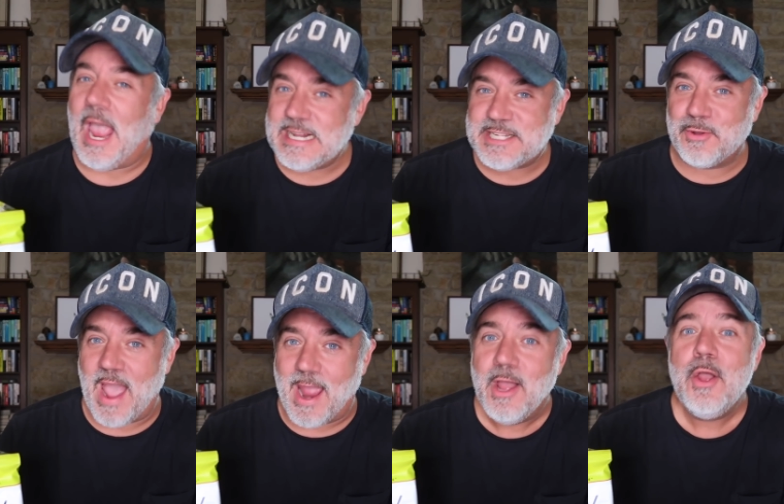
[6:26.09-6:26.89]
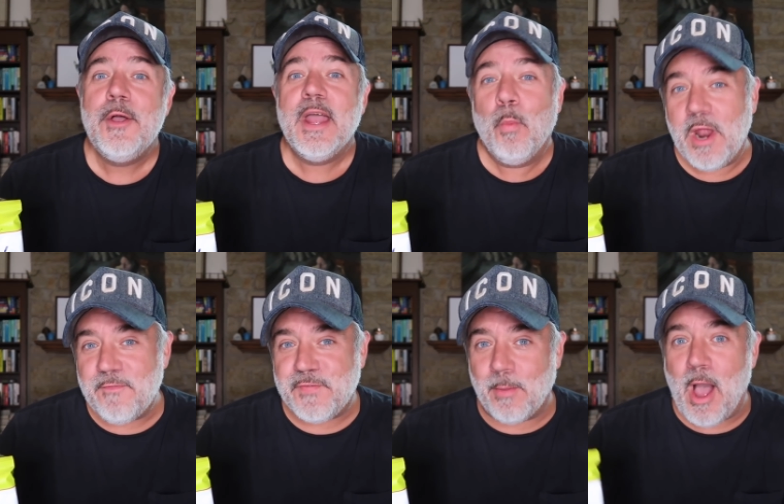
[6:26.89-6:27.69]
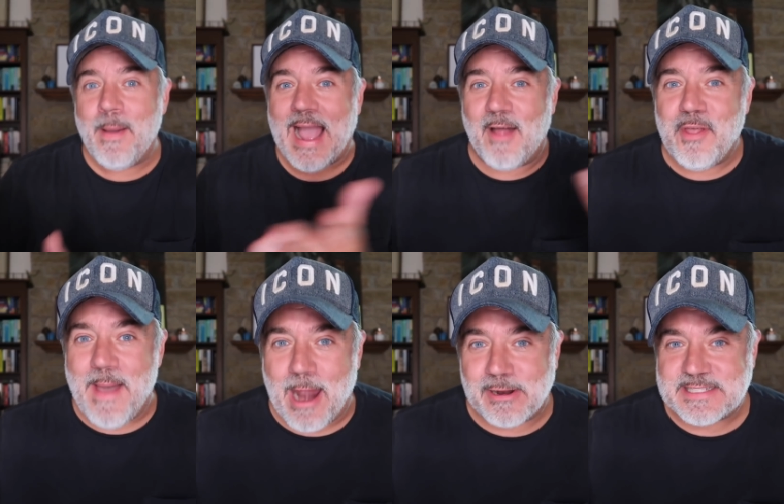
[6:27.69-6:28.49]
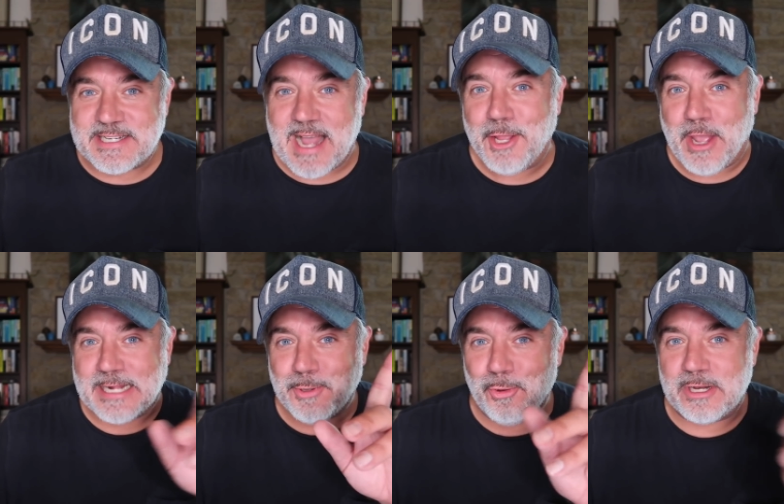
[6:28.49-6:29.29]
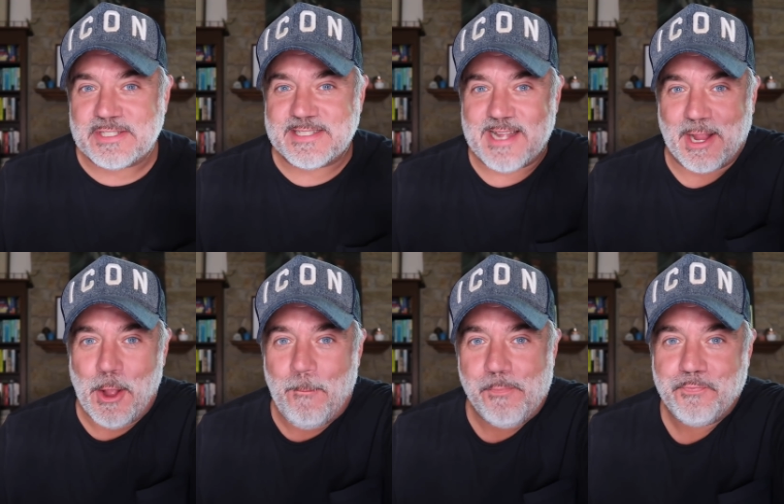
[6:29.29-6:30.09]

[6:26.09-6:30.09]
it's okay. Would it feel, oh my God, the battery's gonna die. You guys hold on just a second.